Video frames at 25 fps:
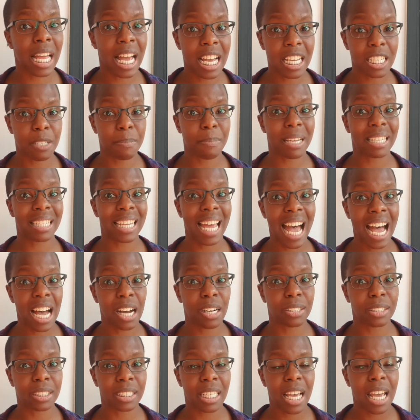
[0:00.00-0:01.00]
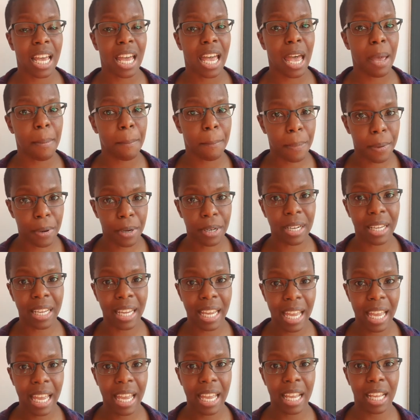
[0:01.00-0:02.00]
aspect out and putting
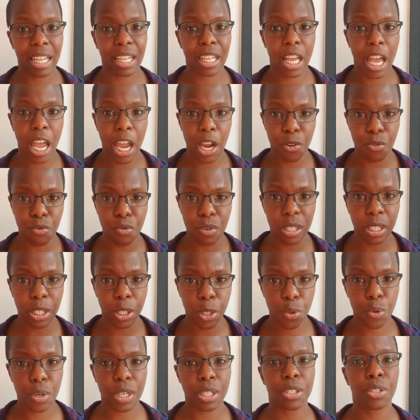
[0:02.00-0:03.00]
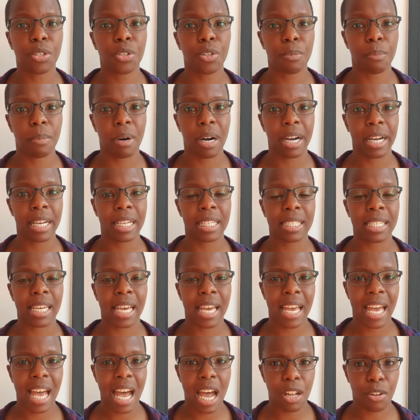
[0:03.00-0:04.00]
in a really critical mind
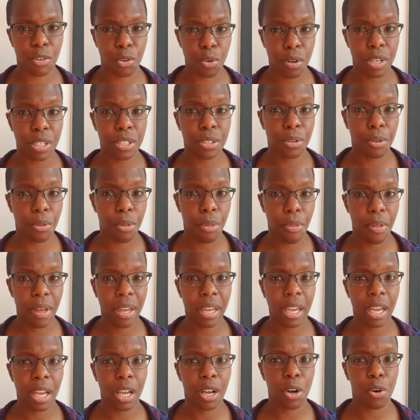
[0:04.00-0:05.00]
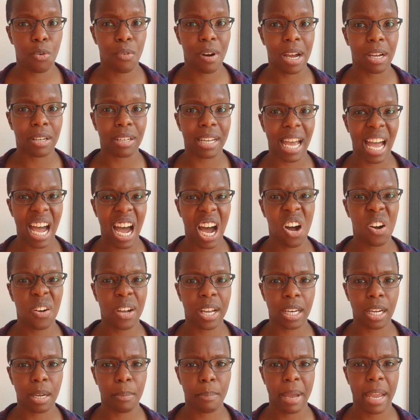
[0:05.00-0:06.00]
and critical thinking around how
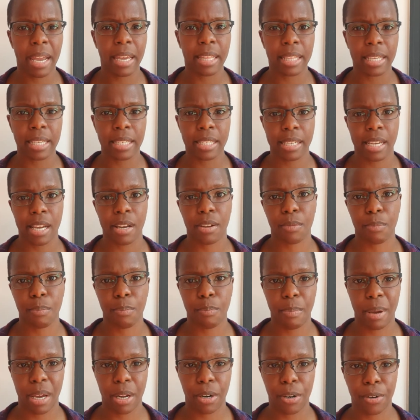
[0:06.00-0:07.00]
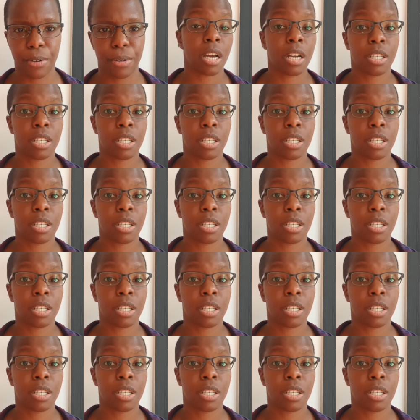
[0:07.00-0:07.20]
can I make this sound better.